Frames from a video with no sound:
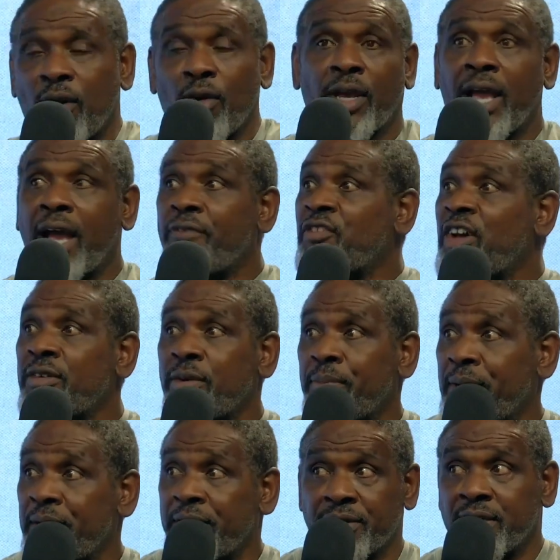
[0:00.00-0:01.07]
okay i found a
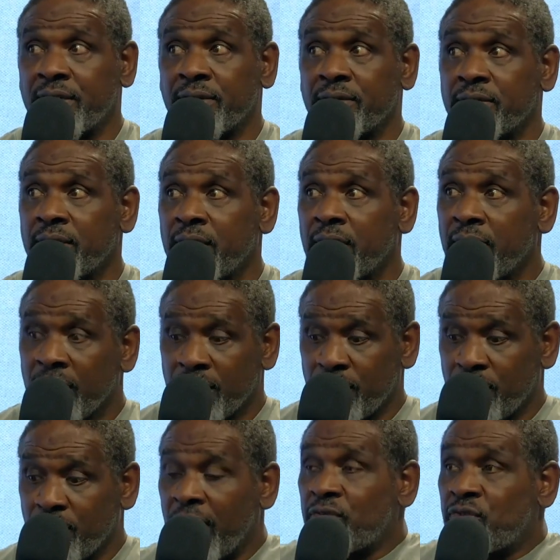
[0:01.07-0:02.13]
better deal yeah.
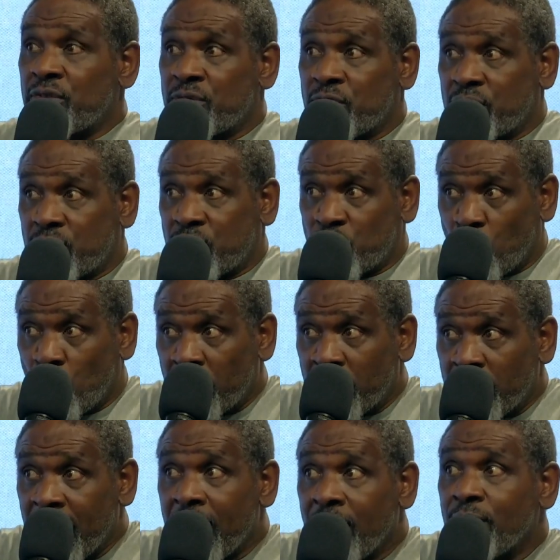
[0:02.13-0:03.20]
you have to sort it
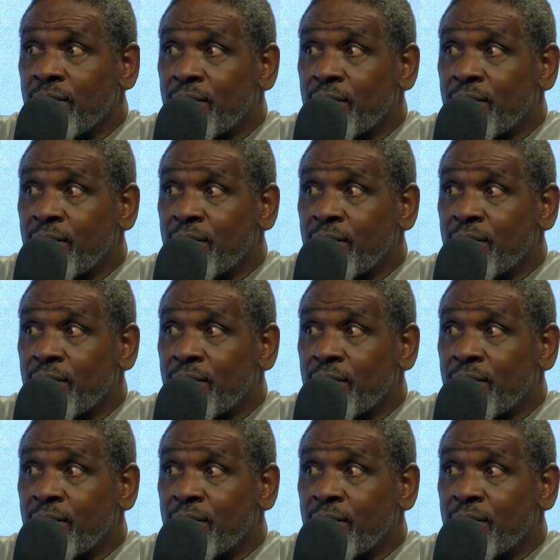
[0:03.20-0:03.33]
out